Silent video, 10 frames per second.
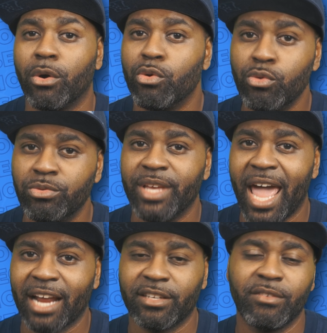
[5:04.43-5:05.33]
know who's
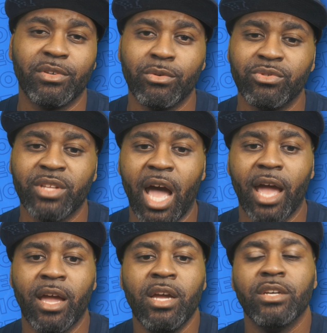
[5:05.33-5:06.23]
active and who's not.
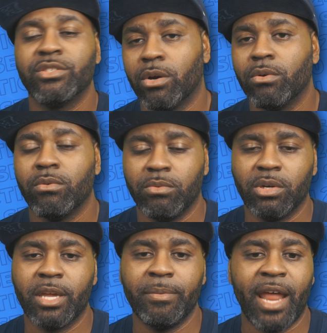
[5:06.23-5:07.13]
So
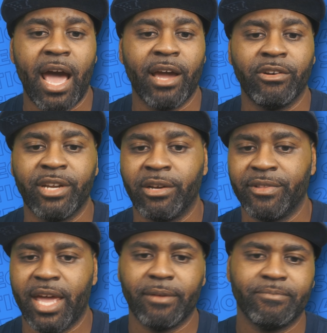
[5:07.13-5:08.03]
we'll keep an eye on, on
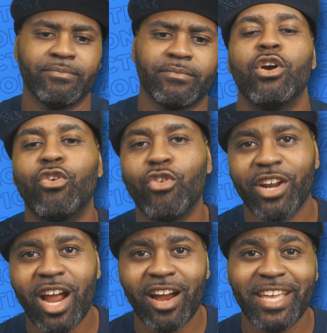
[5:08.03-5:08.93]
that.
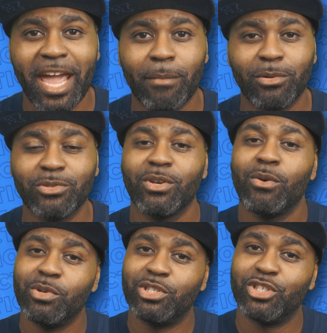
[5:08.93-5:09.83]
Gridiron Gambles,
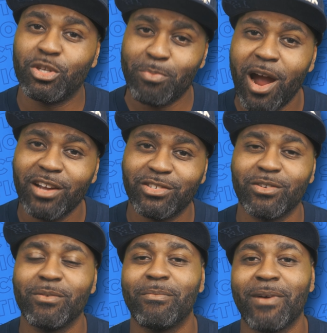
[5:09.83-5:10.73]
which is
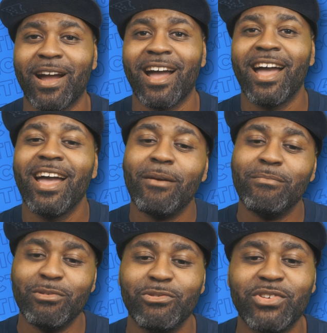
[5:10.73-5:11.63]
sponsored by
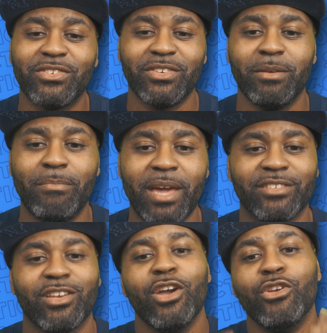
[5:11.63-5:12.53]
Music City
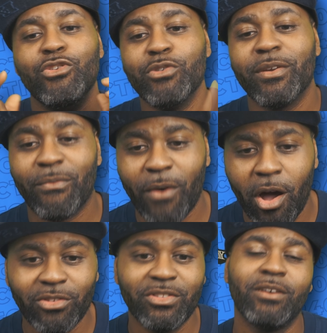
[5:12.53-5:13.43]
Bets. You can
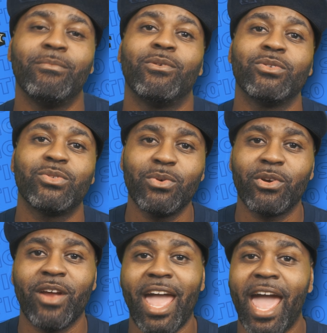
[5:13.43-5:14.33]
follow them on
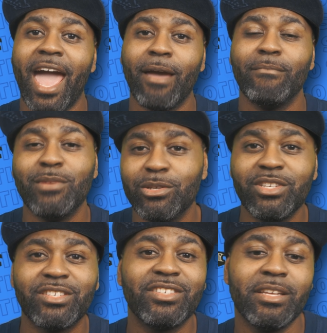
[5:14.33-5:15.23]
Twitter at
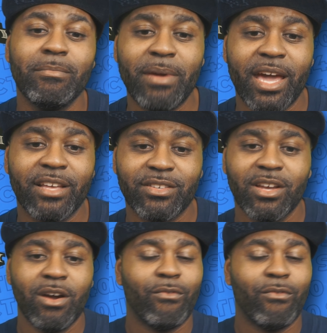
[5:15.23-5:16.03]
Music City Bets